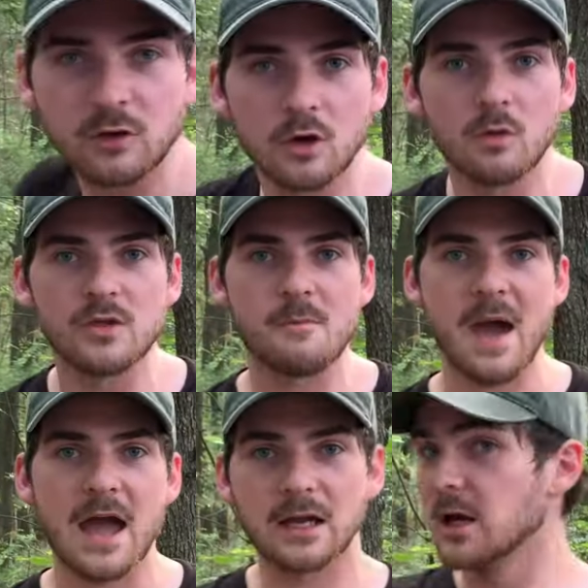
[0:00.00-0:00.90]
logo on the
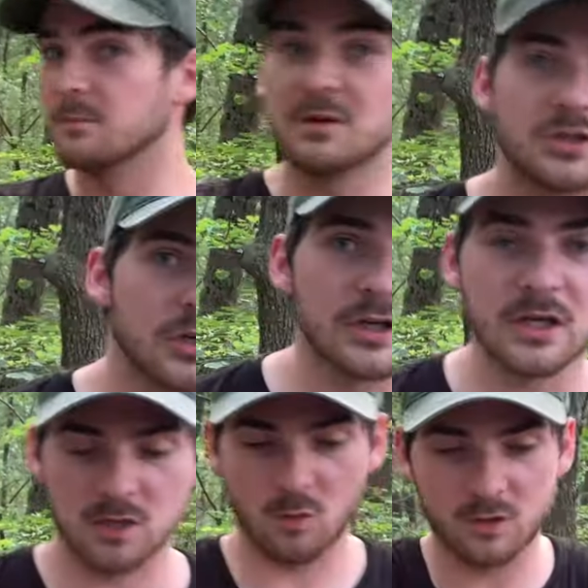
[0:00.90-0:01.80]
back. Be sure to
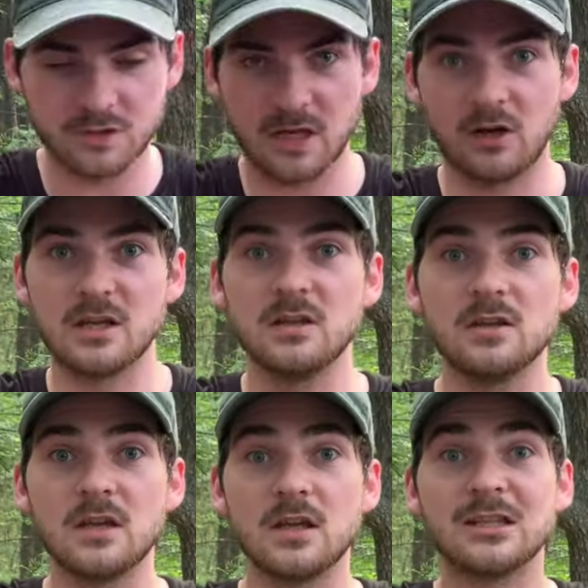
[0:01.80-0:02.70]
get yours. They're in
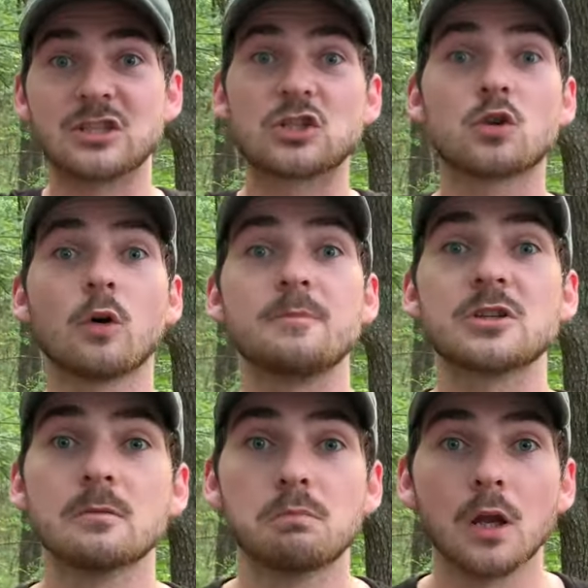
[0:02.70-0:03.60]
the
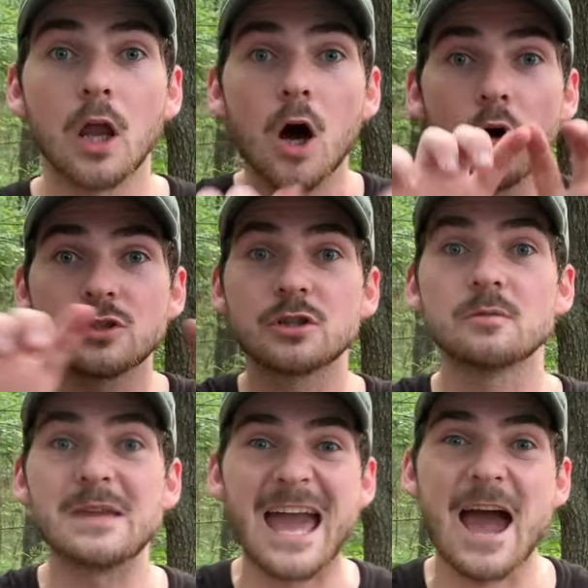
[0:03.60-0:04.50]
description below.
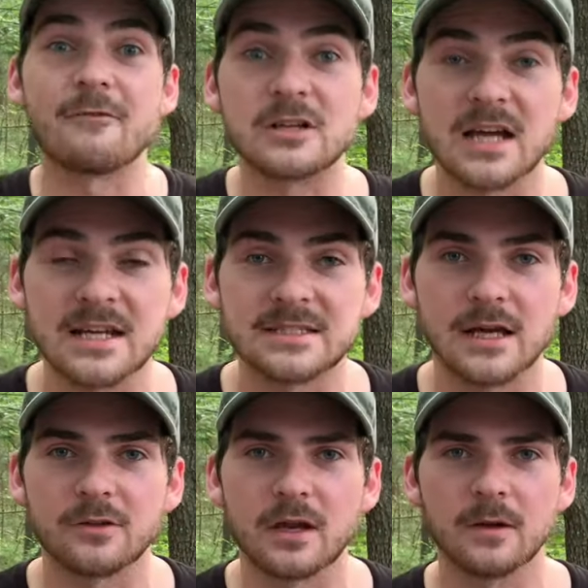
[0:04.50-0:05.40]
Should be advertised
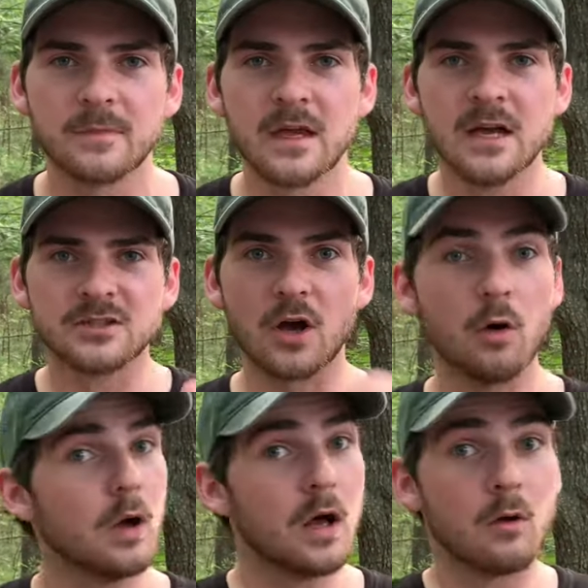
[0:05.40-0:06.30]
down there.
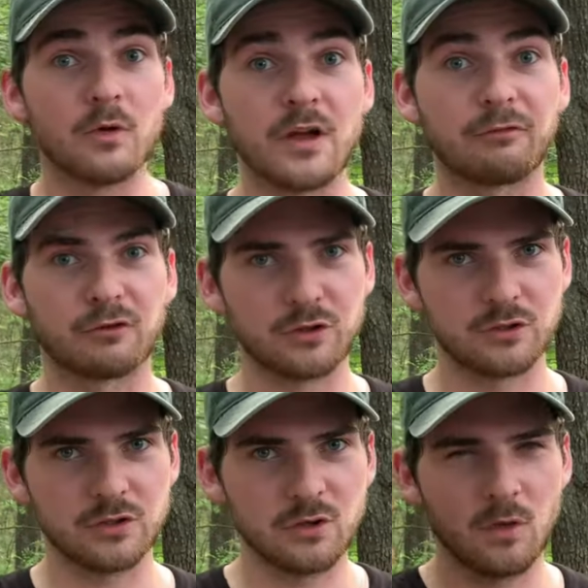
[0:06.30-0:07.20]
So, without further
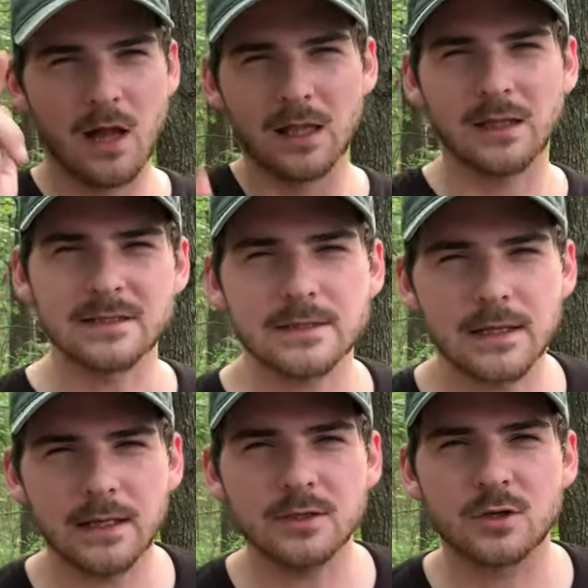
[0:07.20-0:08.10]
ado, let's
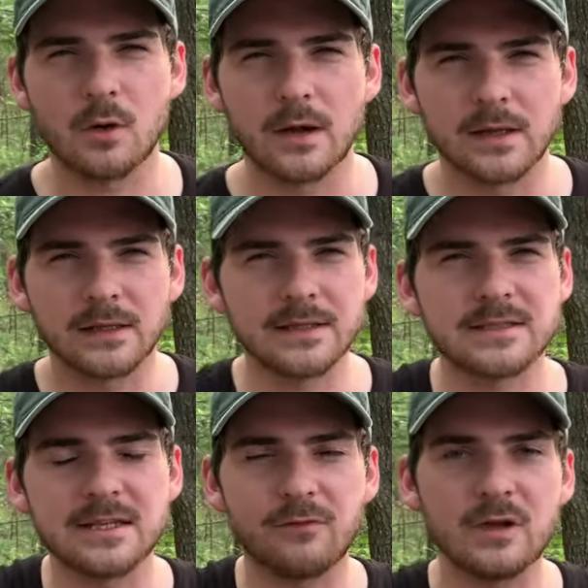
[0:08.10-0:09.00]
get into it and let's
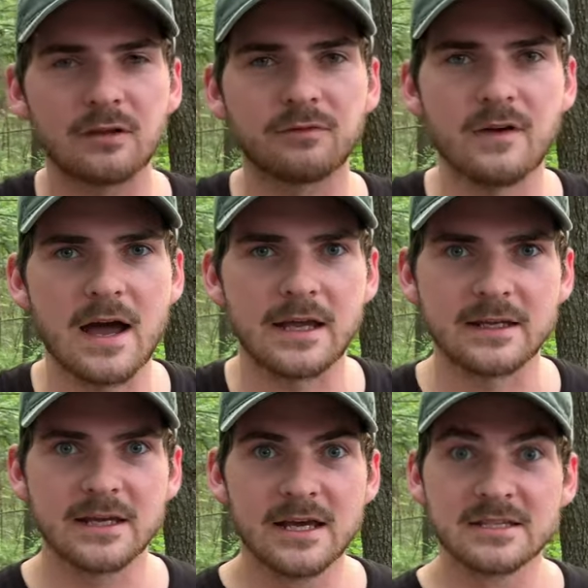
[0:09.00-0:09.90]
see if we can
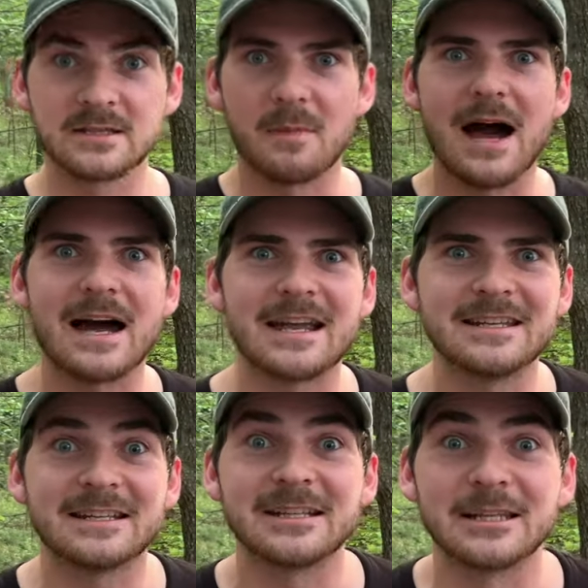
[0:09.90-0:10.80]
find some
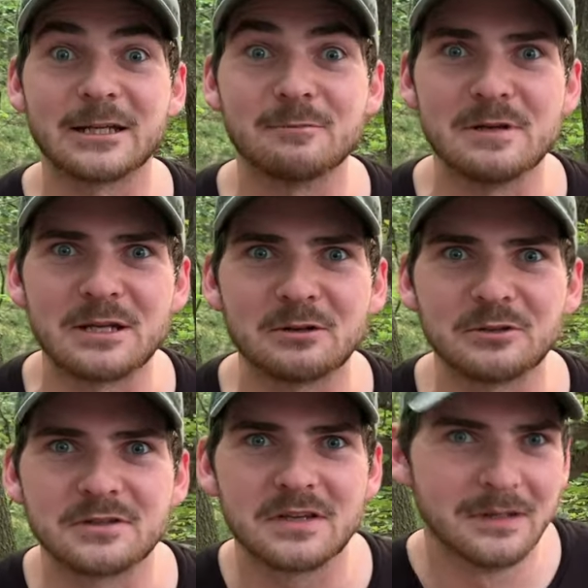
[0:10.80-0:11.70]
eyed click
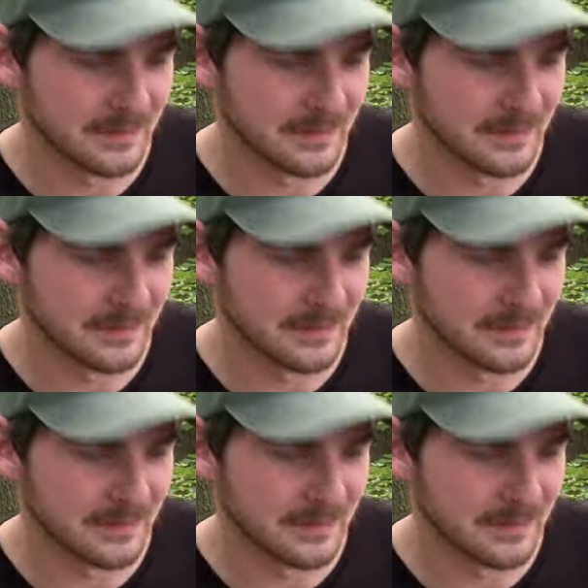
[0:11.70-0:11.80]
beetles.